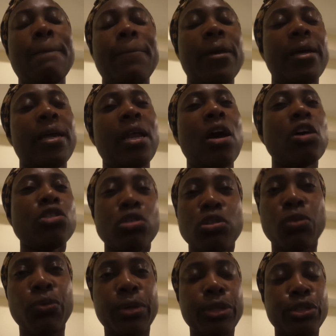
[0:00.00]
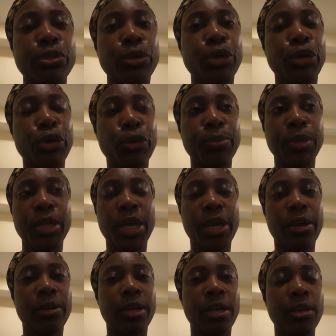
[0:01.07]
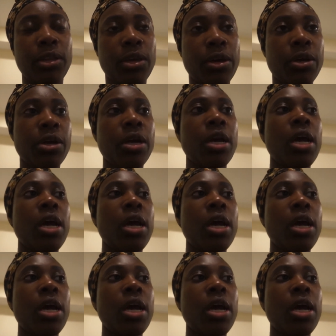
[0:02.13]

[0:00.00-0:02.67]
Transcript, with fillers: But I also don't want to do human hair either.